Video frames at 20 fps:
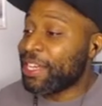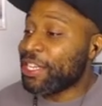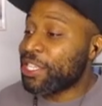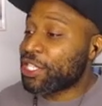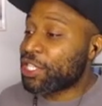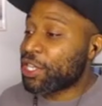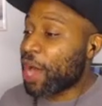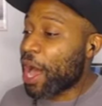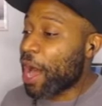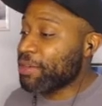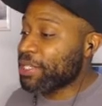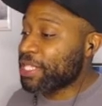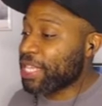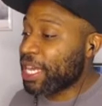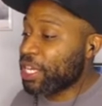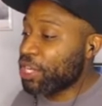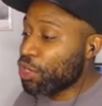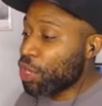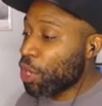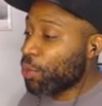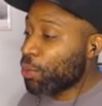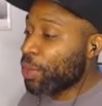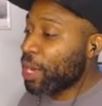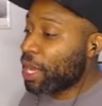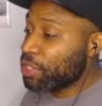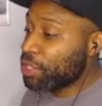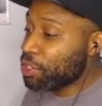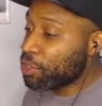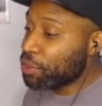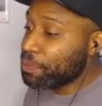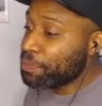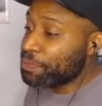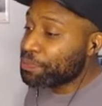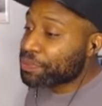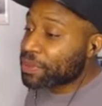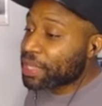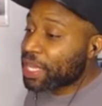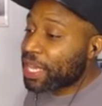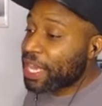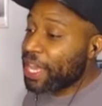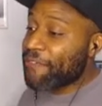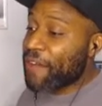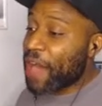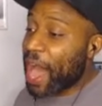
So I was like, you know what I'll do? If